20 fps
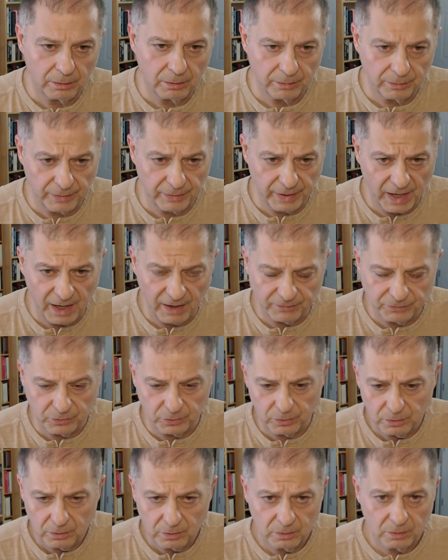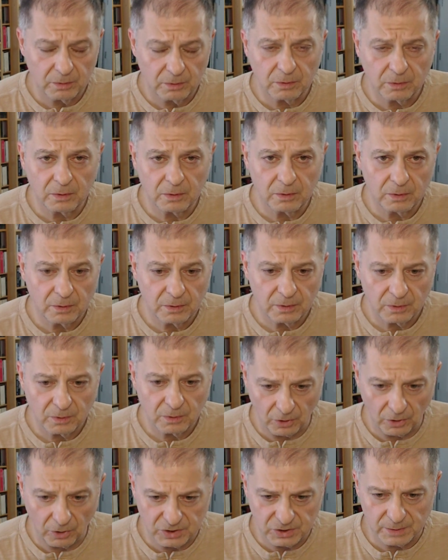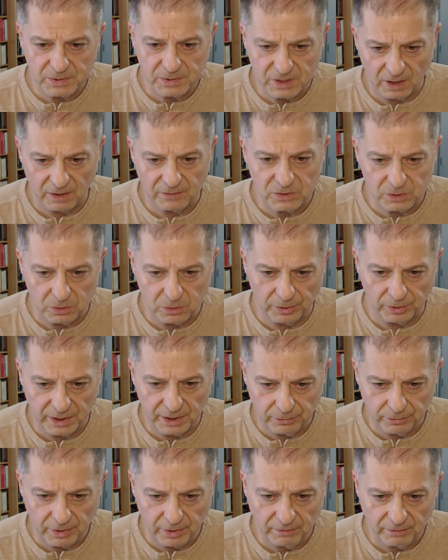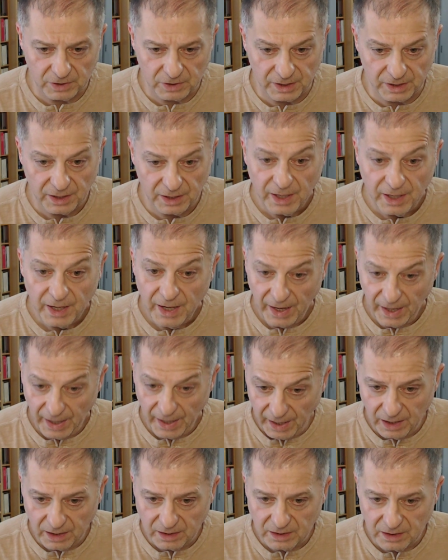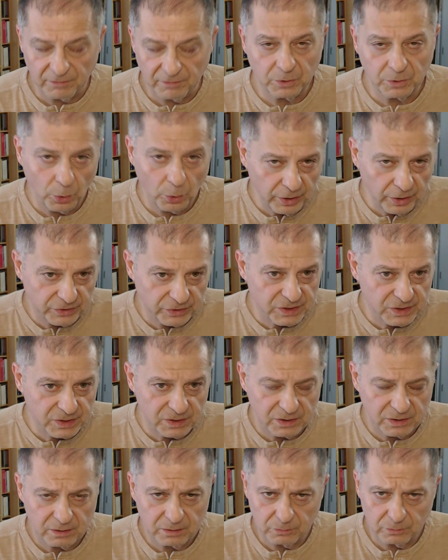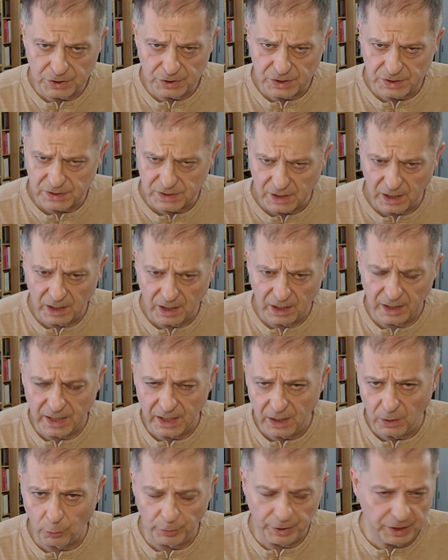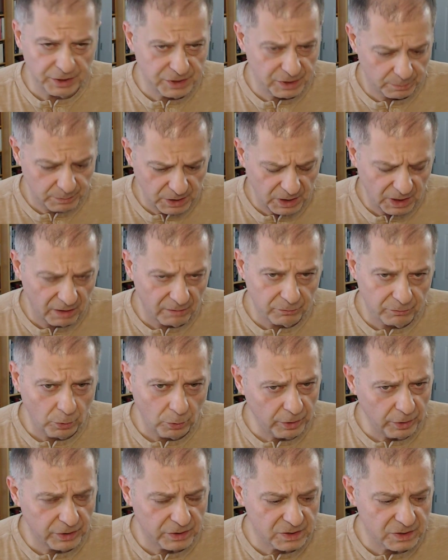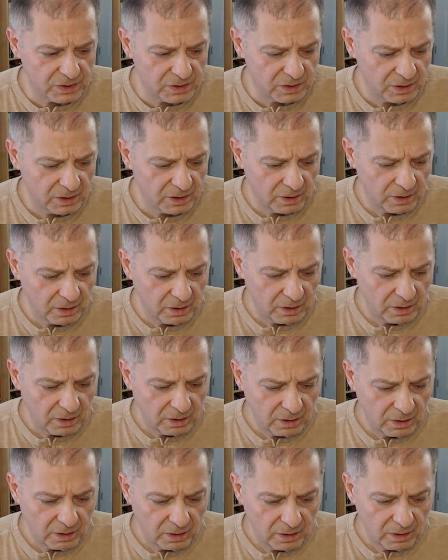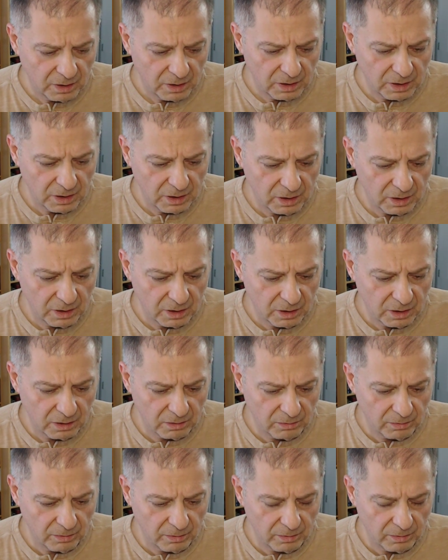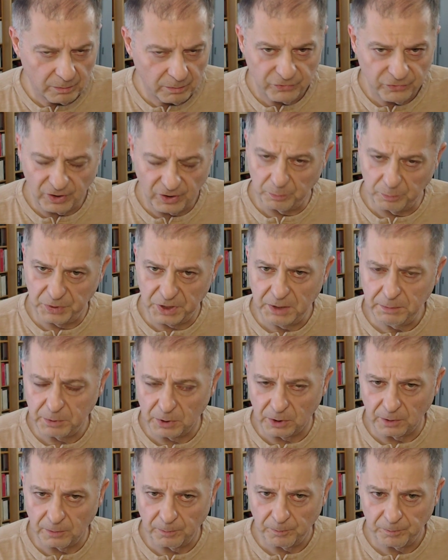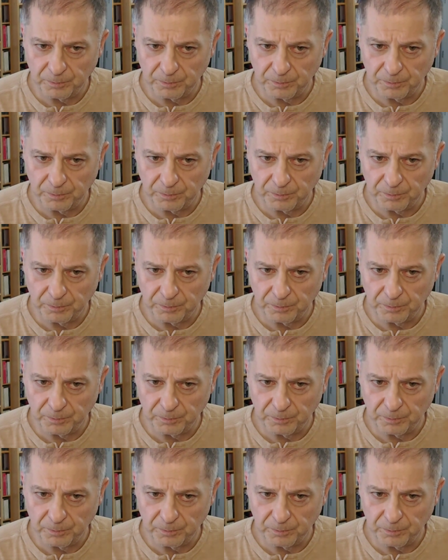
they have to cross themselves slowly and reverently. And I've noticed, which is kind of weird to me, I've noticed some people,